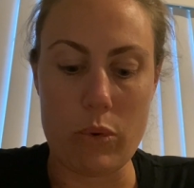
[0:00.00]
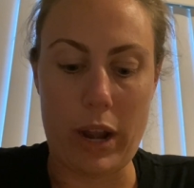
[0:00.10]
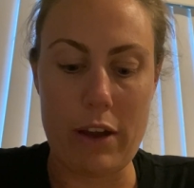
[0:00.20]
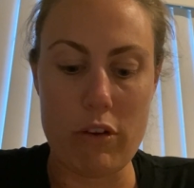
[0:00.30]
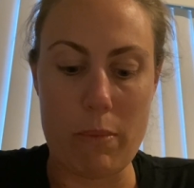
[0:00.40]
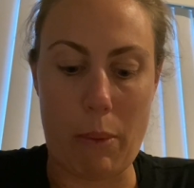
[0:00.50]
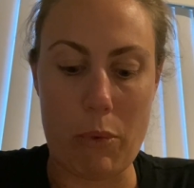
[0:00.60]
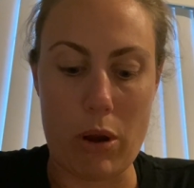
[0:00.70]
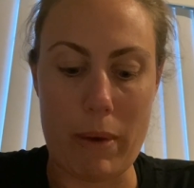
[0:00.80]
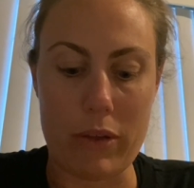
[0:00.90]
what I
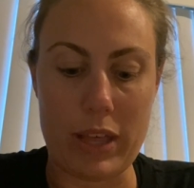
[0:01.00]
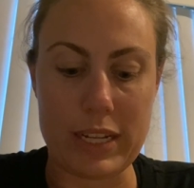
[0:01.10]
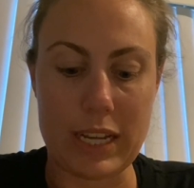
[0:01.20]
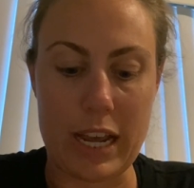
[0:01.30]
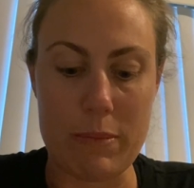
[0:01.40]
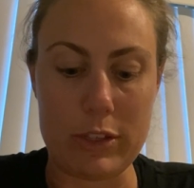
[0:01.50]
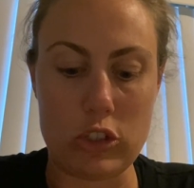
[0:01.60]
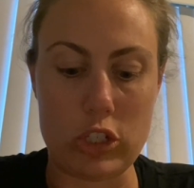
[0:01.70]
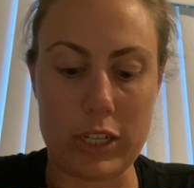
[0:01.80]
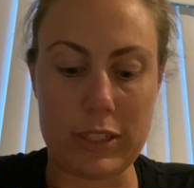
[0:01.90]
remember about that time is
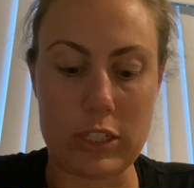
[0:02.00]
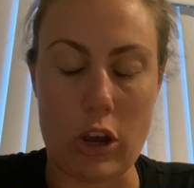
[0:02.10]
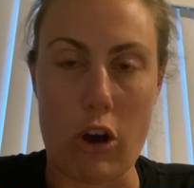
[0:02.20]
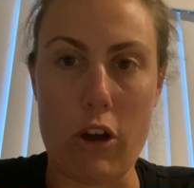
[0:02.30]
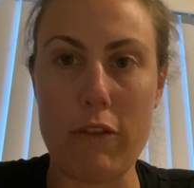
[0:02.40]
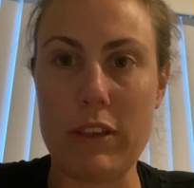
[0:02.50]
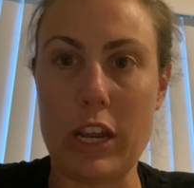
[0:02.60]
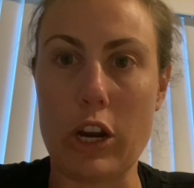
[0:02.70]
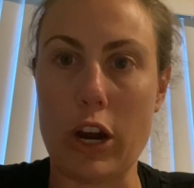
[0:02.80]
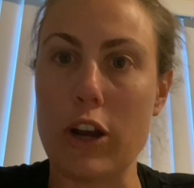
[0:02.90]
just all the
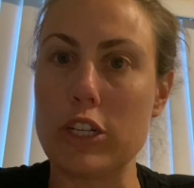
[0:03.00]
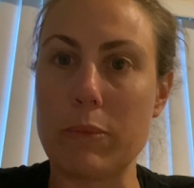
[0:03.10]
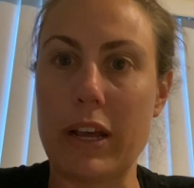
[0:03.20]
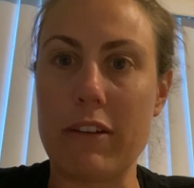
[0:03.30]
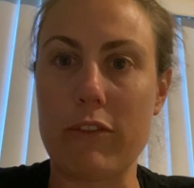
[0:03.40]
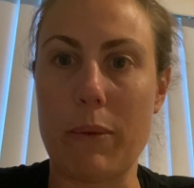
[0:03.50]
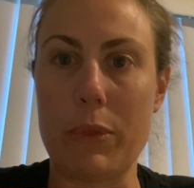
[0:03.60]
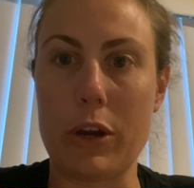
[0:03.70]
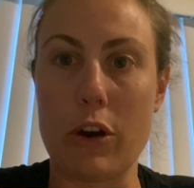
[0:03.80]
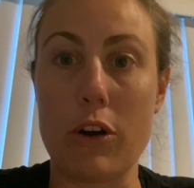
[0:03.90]
encouragement from
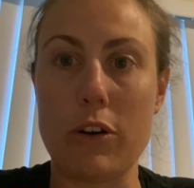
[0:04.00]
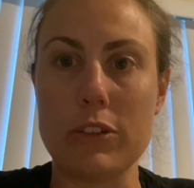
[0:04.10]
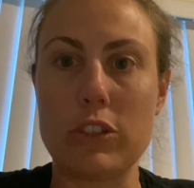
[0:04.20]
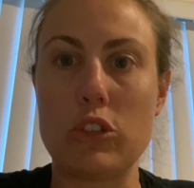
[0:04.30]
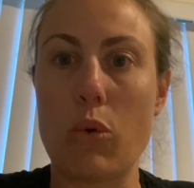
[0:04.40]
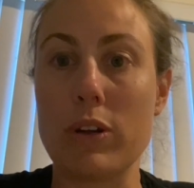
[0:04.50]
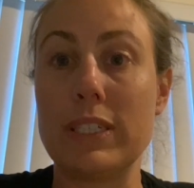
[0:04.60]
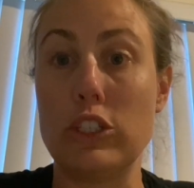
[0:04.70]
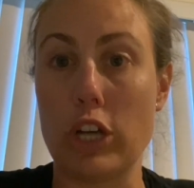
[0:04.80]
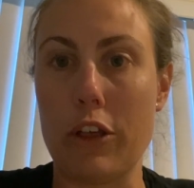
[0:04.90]
the girls towards
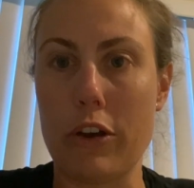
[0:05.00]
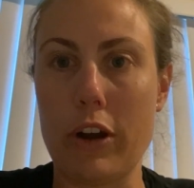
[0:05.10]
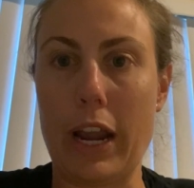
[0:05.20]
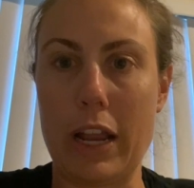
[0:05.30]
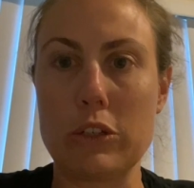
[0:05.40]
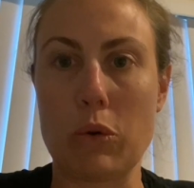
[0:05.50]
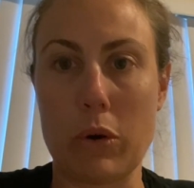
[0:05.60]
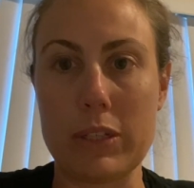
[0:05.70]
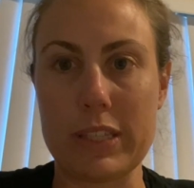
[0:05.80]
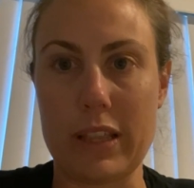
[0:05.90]
each other and
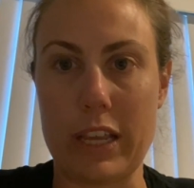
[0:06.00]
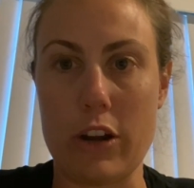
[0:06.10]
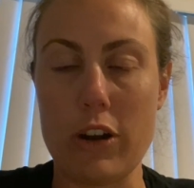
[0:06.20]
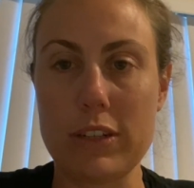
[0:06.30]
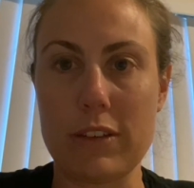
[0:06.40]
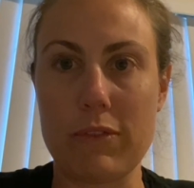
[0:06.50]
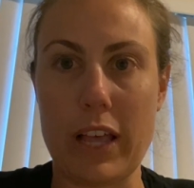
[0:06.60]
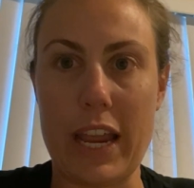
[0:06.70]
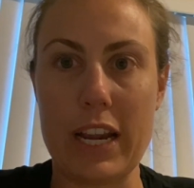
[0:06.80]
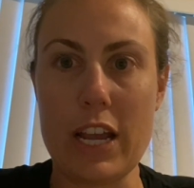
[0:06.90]
towards the leaders of
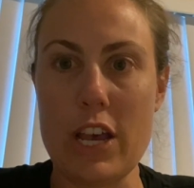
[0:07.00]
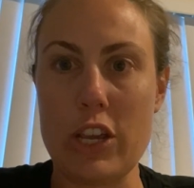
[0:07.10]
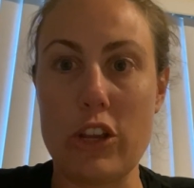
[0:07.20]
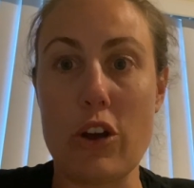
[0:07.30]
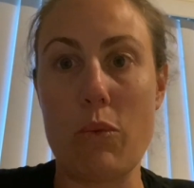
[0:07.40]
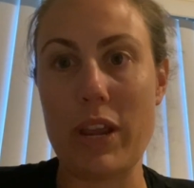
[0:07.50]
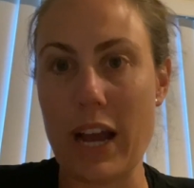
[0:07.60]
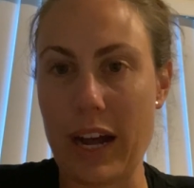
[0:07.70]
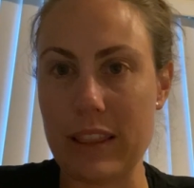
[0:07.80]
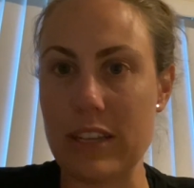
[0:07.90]
like, you know, we
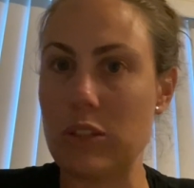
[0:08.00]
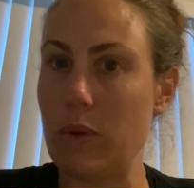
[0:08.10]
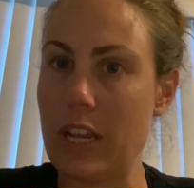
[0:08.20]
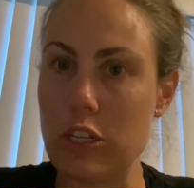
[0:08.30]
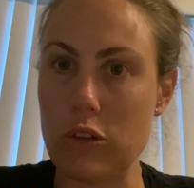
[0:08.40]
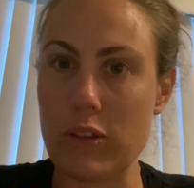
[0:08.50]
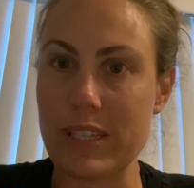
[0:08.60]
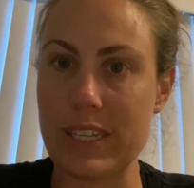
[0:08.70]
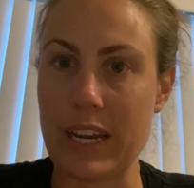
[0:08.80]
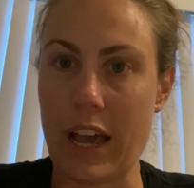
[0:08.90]
got this, we can do
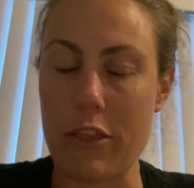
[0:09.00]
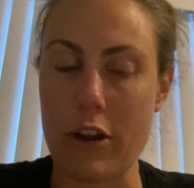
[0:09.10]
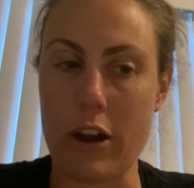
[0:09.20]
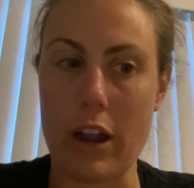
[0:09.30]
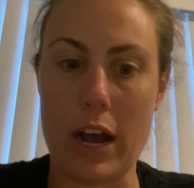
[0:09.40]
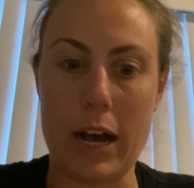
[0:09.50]
this together,